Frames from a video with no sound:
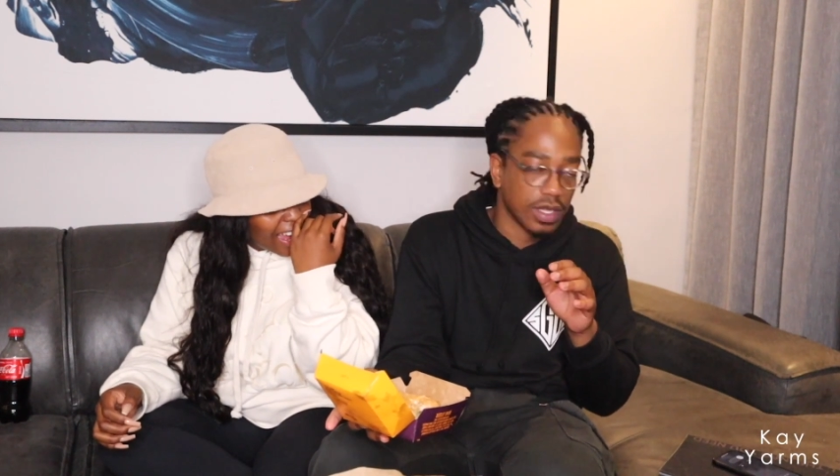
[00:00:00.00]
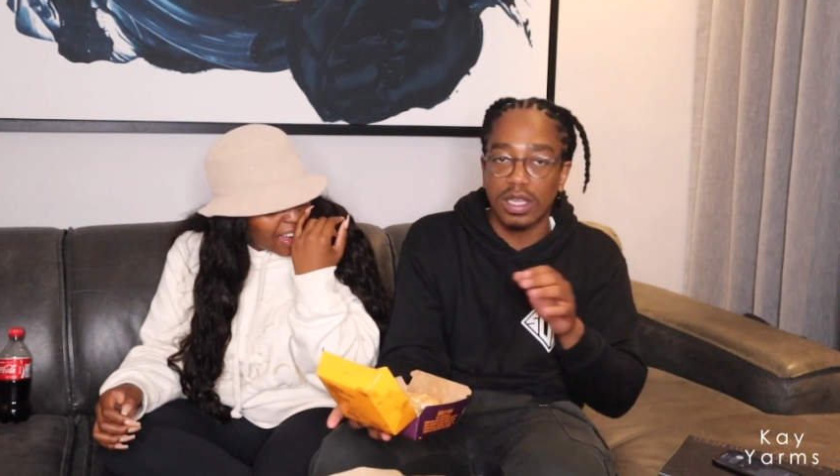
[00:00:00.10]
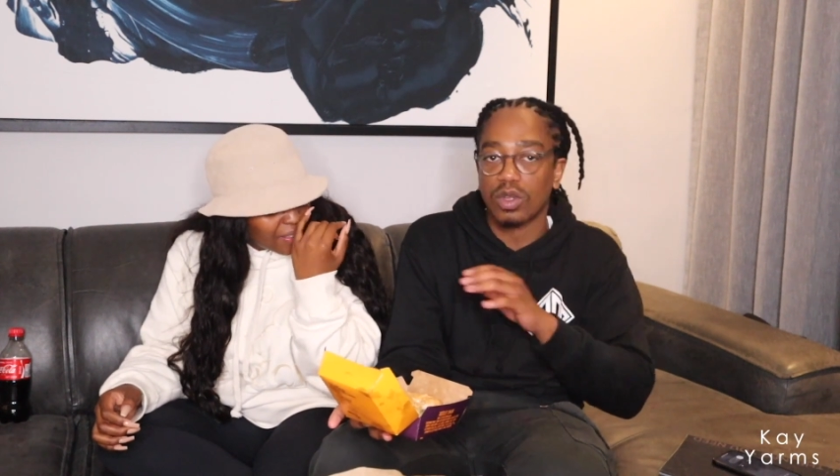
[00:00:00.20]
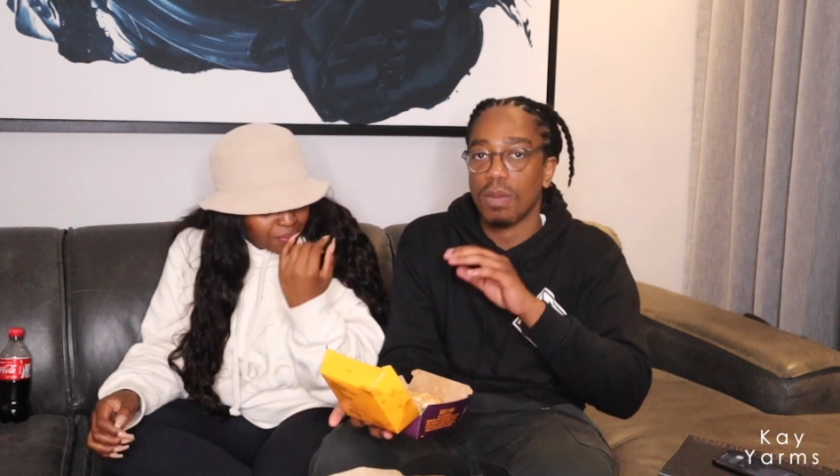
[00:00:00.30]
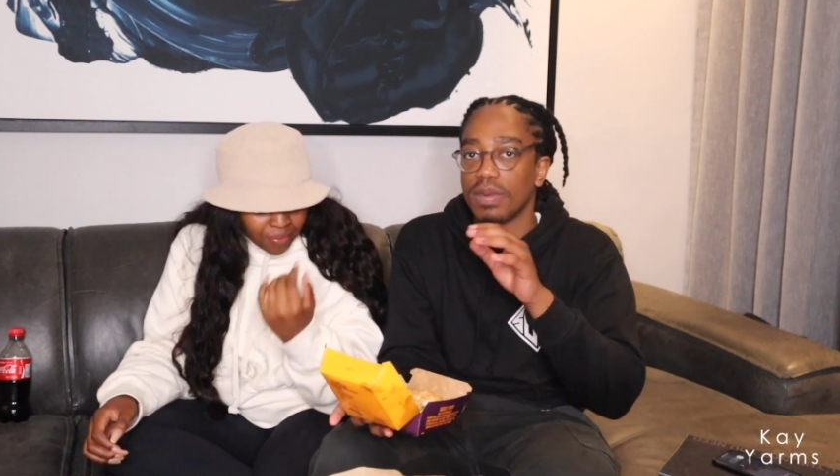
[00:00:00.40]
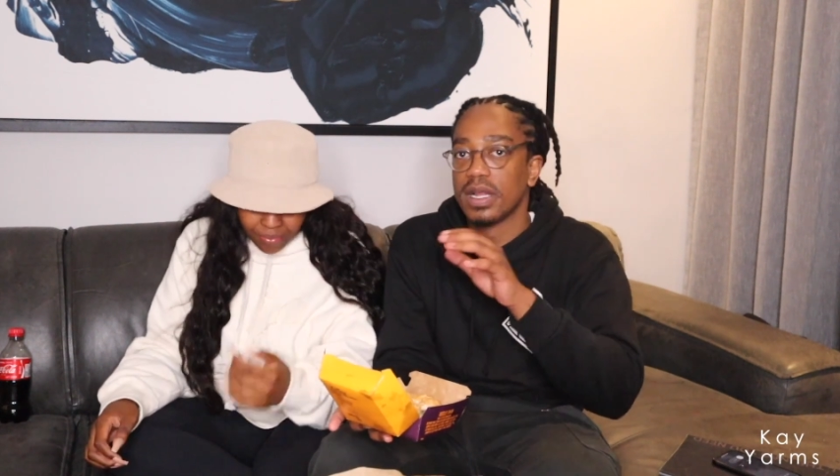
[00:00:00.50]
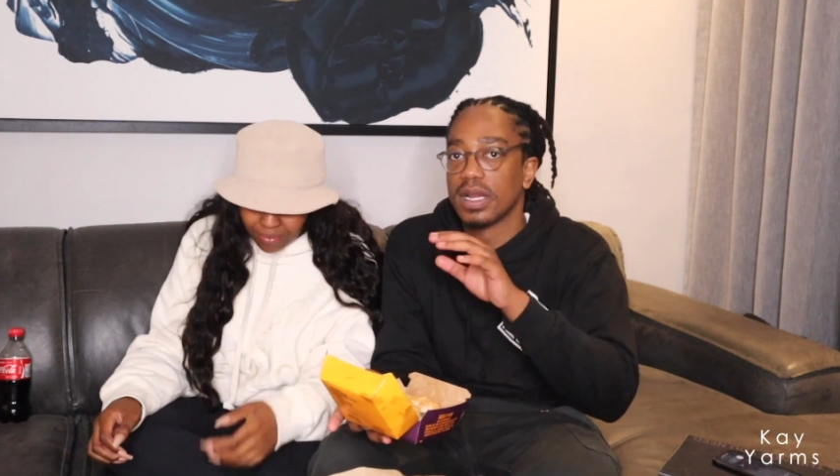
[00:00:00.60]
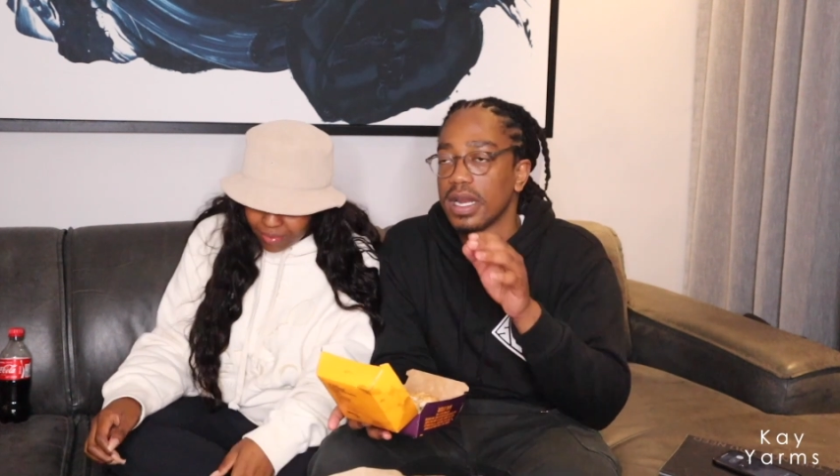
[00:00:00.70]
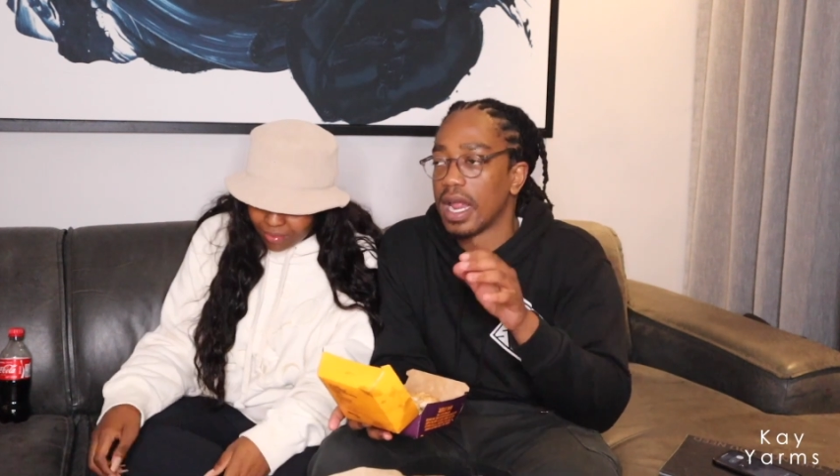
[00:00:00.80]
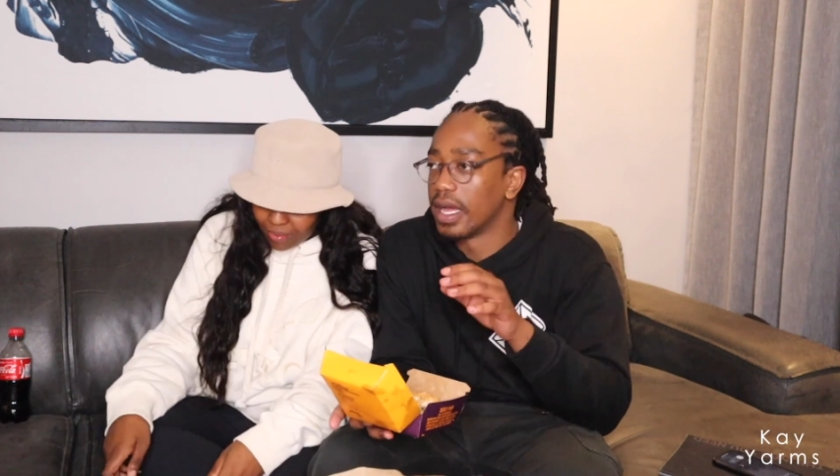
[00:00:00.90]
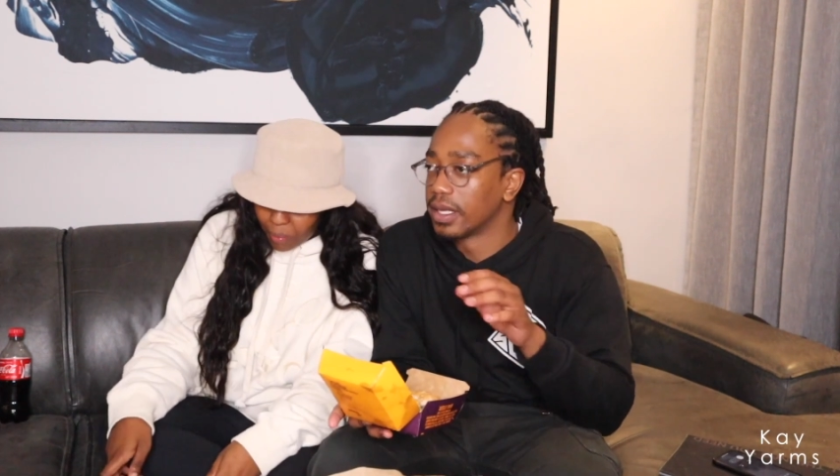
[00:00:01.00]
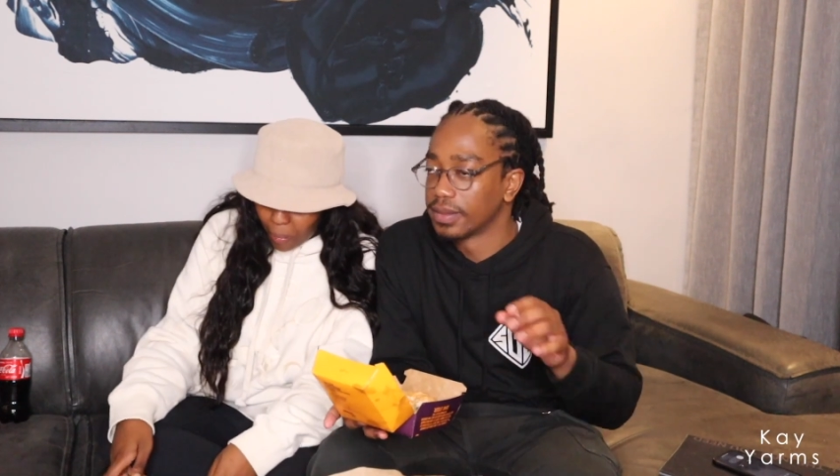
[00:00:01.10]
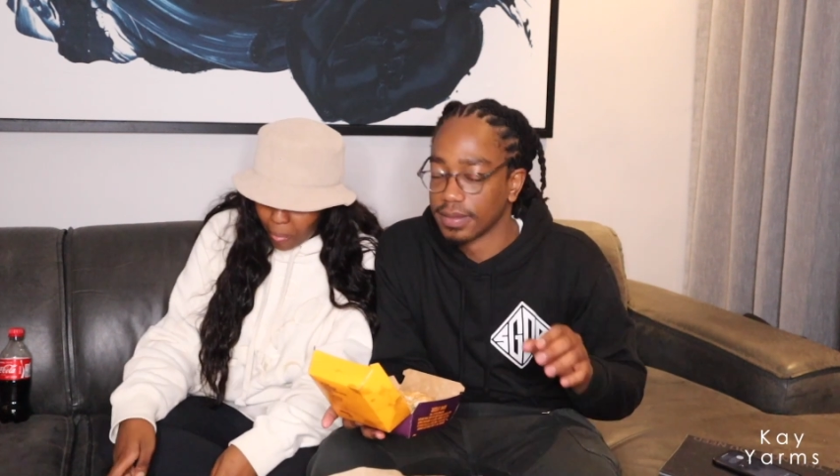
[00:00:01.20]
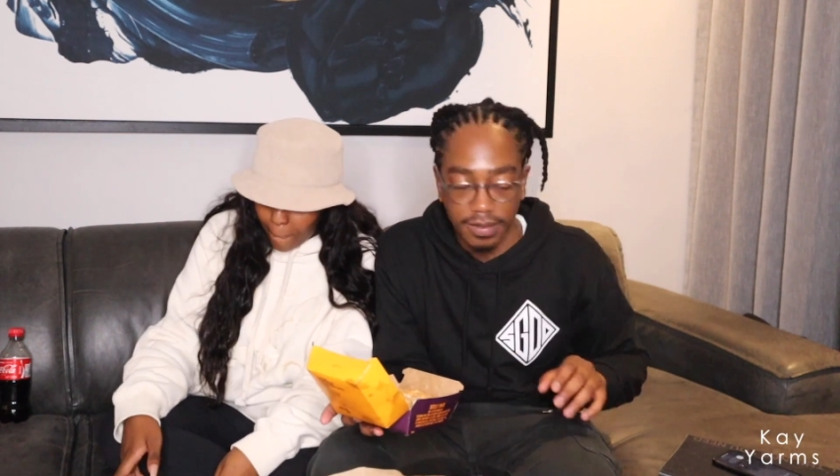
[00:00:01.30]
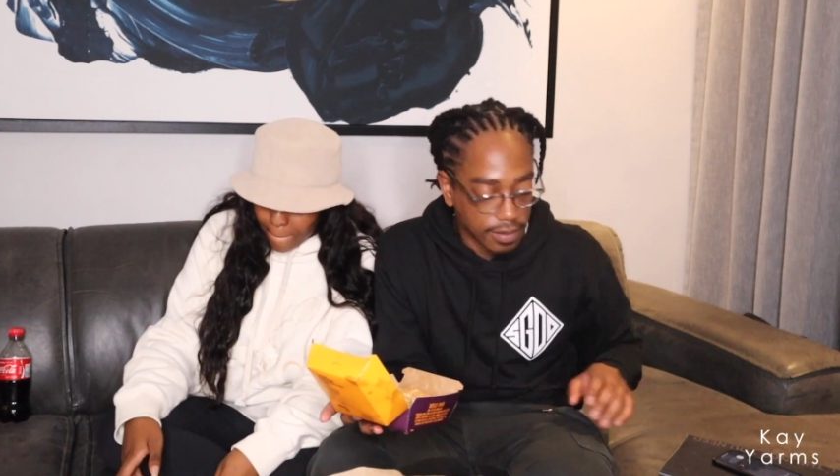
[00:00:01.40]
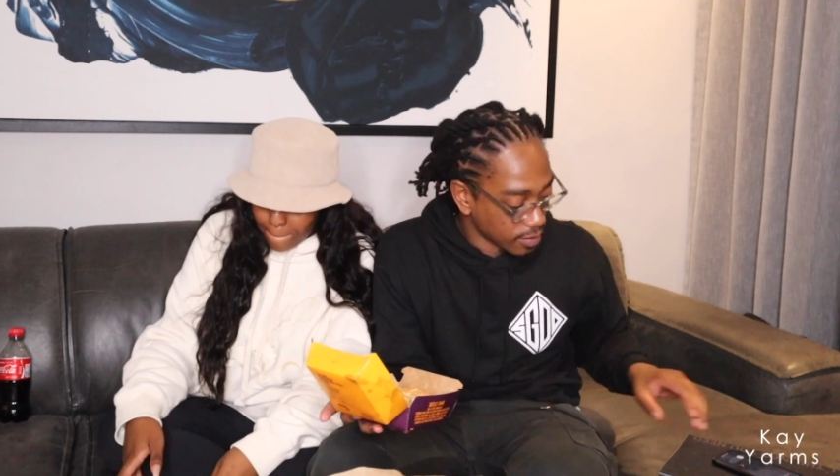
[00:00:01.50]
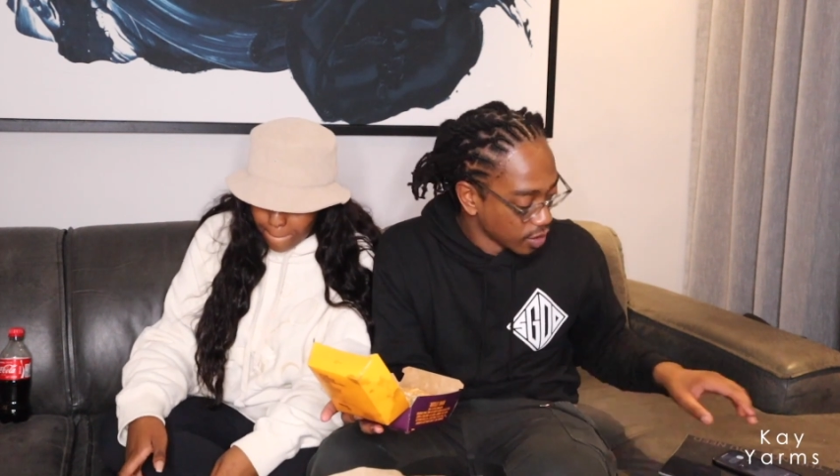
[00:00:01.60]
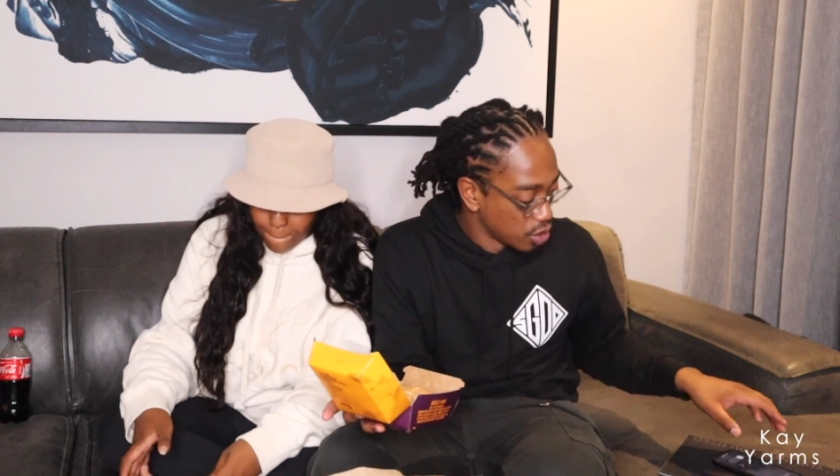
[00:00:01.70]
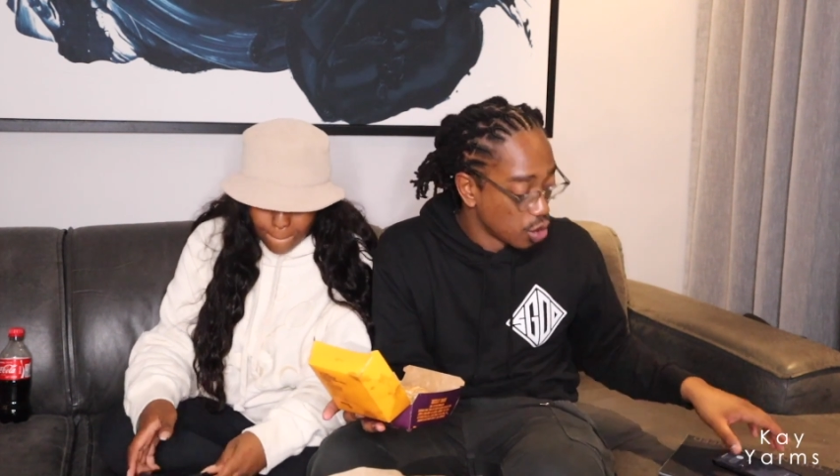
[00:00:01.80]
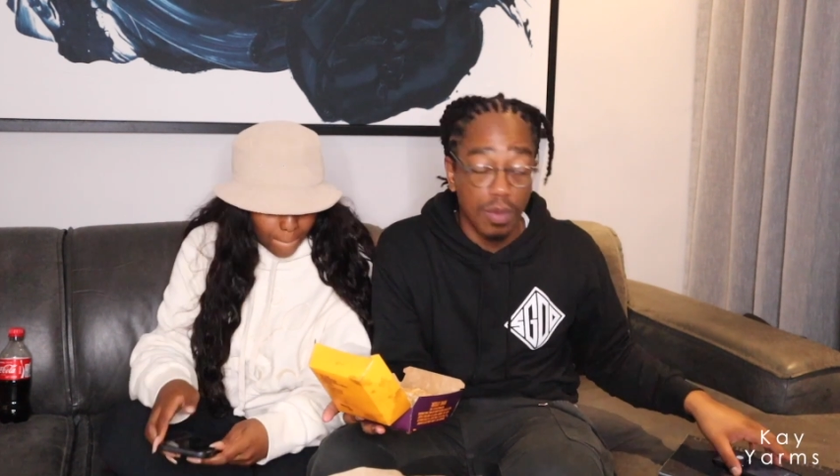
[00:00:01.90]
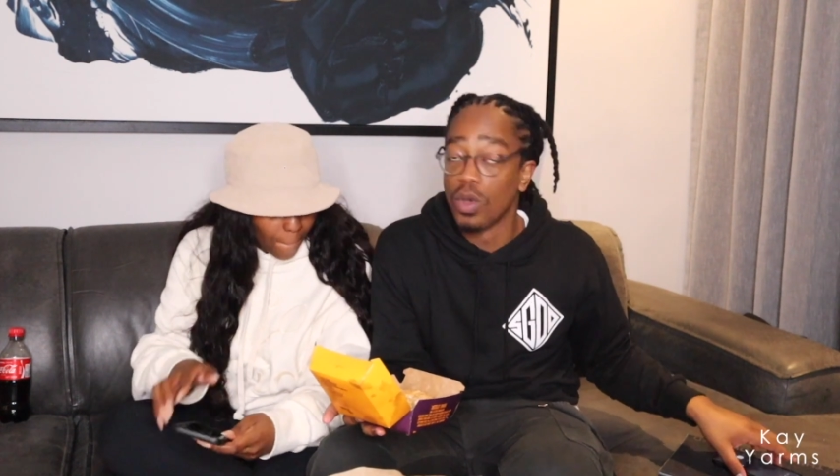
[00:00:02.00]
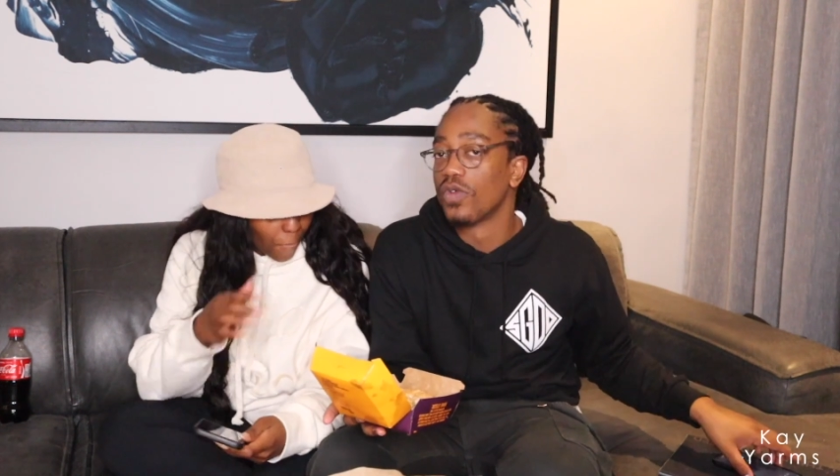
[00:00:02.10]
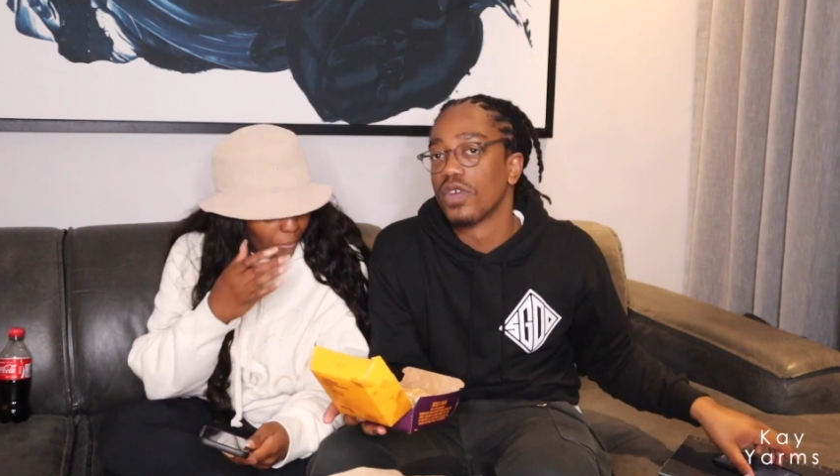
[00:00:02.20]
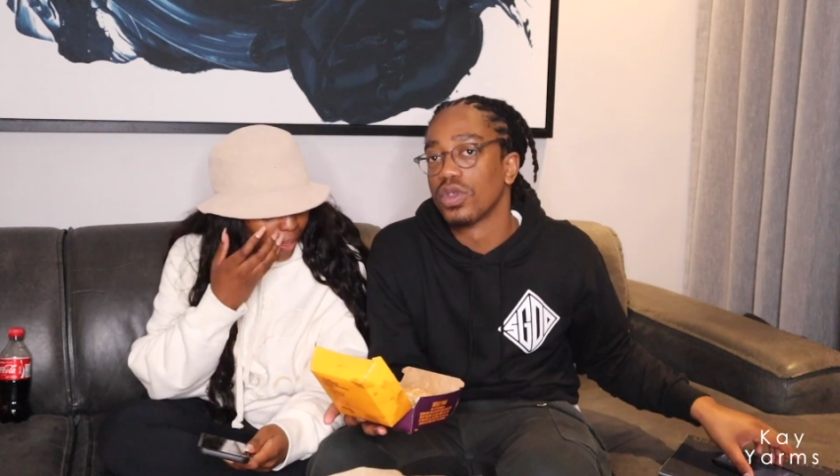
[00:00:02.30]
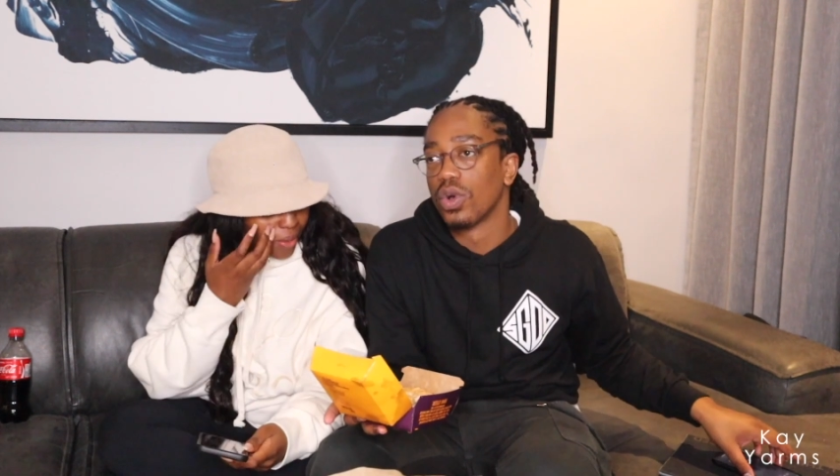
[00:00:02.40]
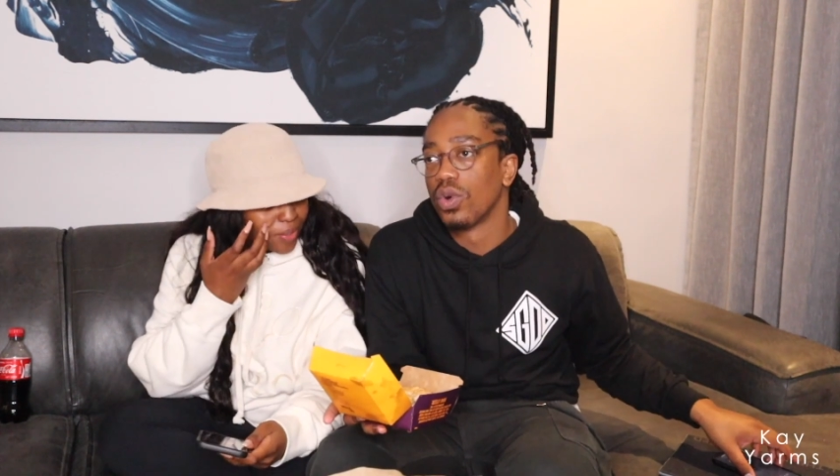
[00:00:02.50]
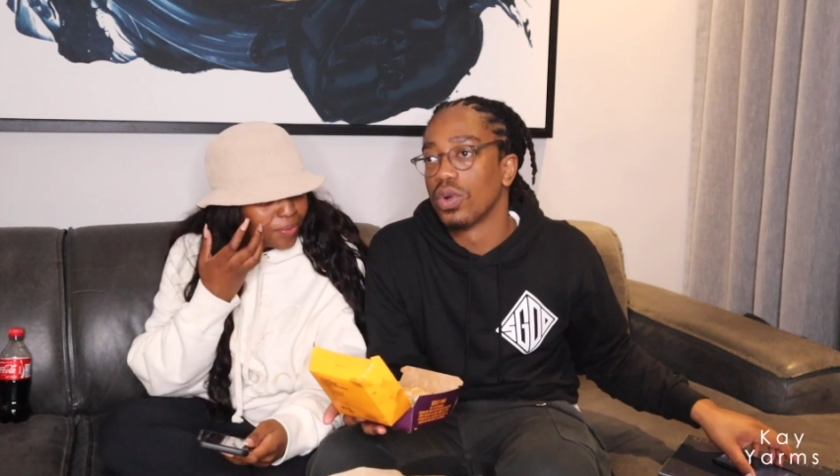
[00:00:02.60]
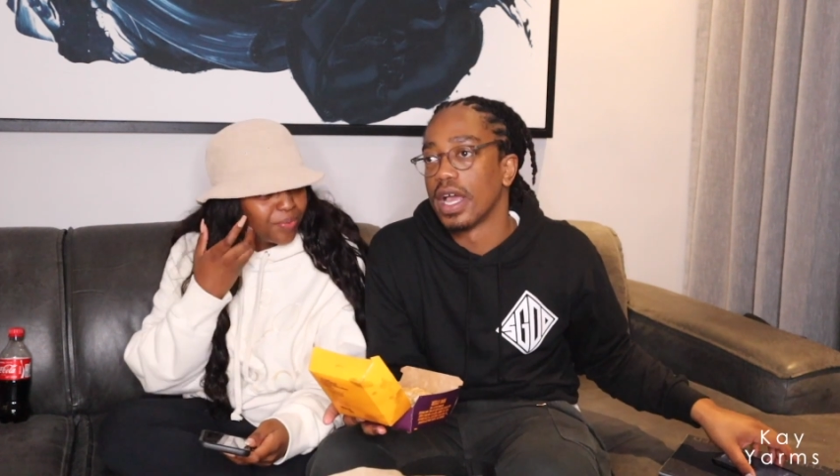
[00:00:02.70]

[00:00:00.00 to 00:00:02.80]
that completely like threw me off of the whole